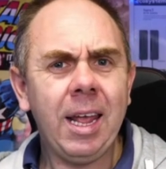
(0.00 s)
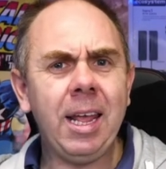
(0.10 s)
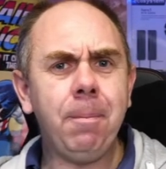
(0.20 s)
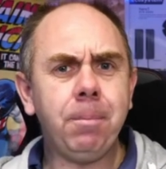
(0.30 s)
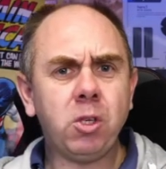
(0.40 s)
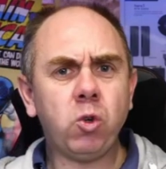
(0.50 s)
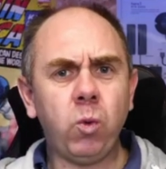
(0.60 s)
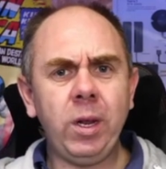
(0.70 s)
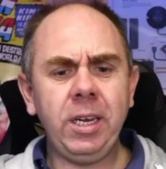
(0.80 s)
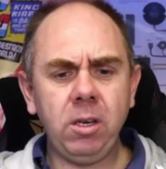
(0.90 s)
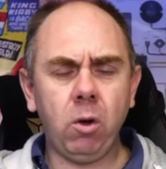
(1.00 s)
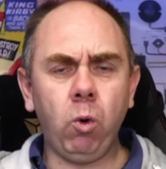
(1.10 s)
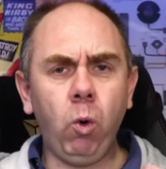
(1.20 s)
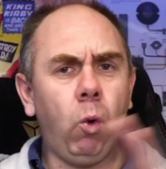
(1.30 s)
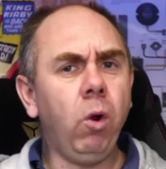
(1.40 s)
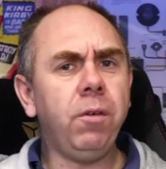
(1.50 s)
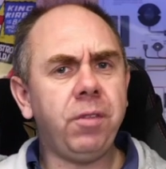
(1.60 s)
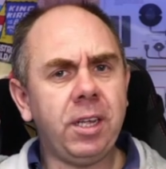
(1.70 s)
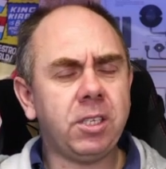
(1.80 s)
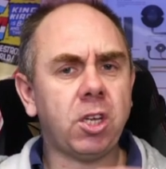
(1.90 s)
In between all of
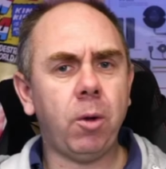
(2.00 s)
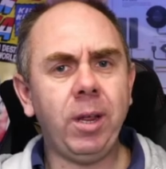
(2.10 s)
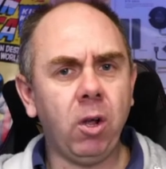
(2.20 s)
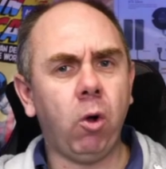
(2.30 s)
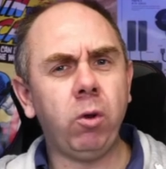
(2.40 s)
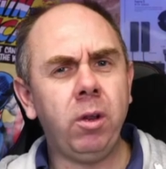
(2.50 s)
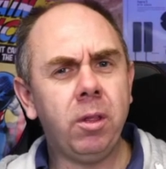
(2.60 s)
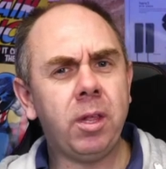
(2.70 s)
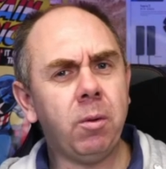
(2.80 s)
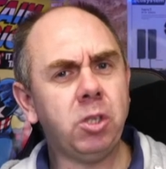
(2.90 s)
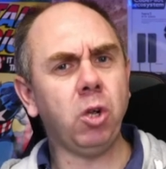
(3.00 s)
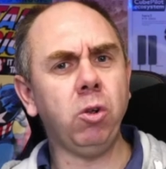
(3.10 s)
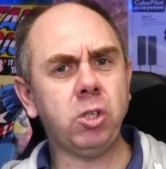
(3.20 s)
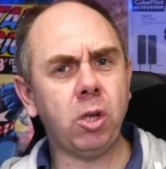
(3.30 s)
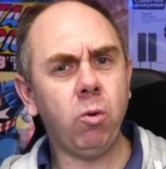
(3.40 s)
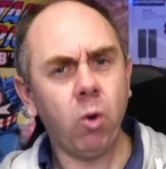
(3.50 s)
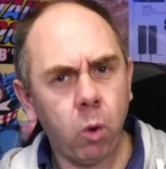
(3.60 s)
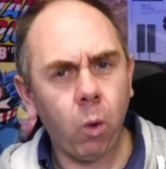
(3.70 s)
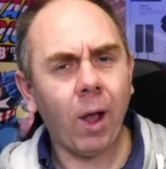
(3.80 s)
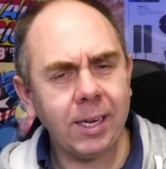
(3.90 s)
this going on, there was also
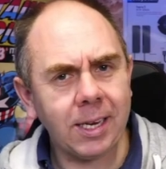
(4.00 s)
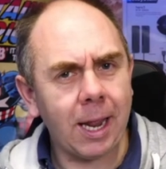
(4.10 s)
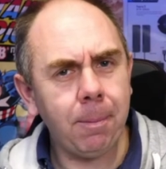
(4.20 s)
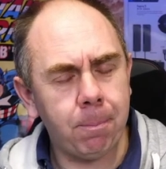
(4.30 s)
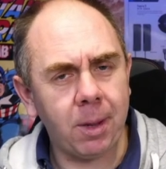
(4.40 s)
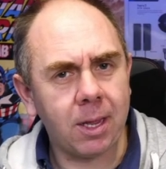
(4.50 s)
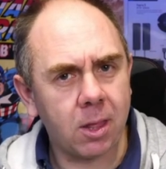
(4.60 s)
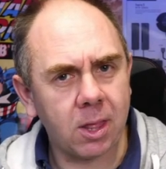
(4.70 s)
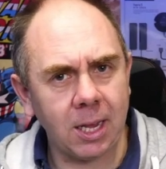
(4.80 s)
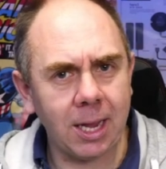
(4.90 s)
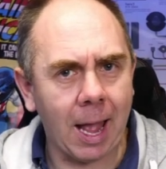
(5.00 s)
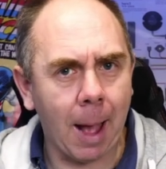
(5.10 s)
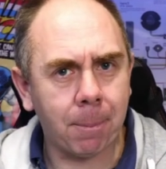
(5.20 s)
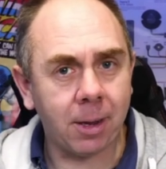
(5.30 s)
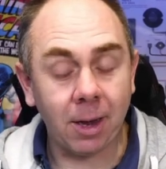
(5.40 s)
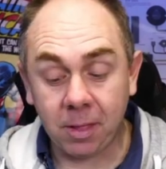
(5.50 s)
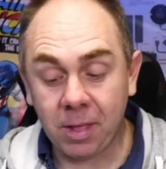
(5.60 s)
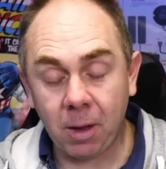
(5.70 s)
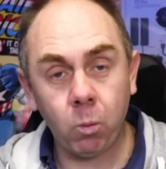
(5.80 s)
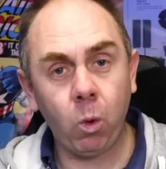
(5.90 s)
quite a big thing happen, and
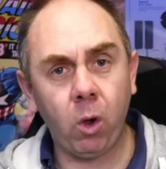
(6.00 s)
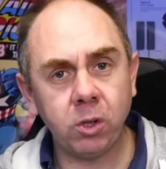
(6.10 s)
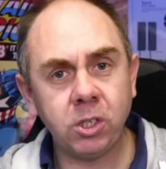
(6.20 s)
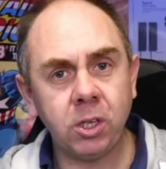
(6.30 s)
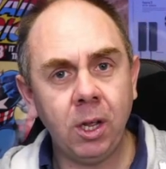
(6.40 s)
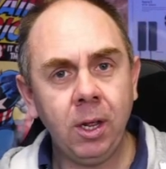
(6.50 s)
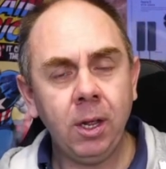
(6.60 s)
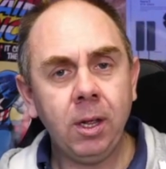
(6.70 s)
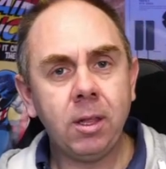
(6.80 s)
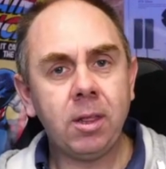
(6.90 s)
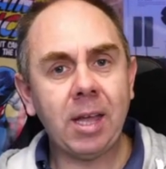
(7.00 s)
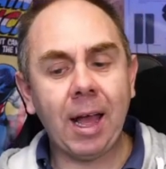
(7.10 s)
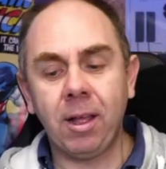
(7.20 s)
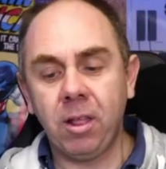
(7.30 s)
that was that